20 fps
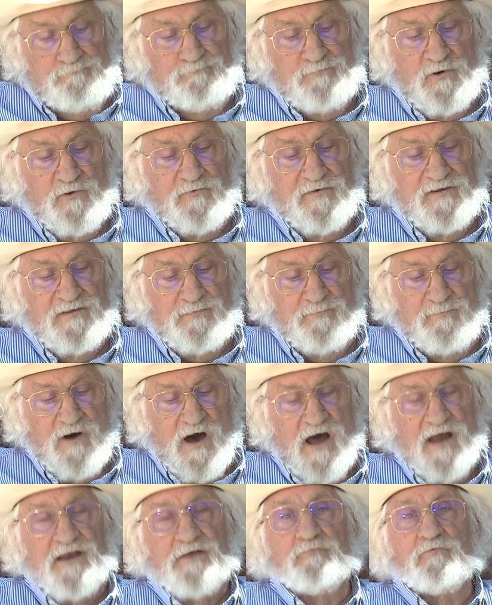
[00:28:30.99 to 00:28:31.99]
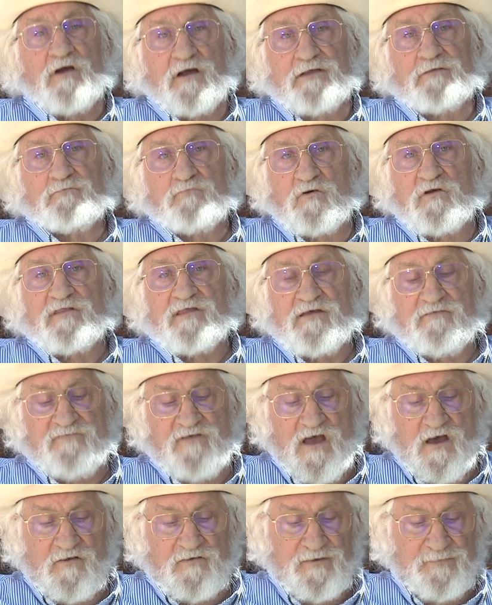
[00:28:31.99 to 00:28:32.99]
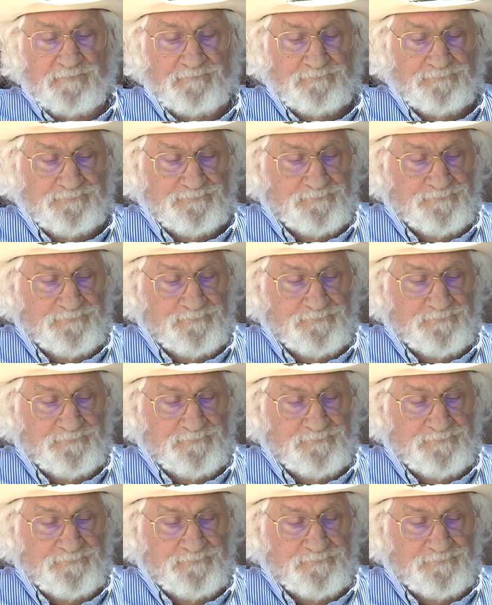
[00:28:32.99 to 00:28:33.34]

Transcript: buried the body right where they found him.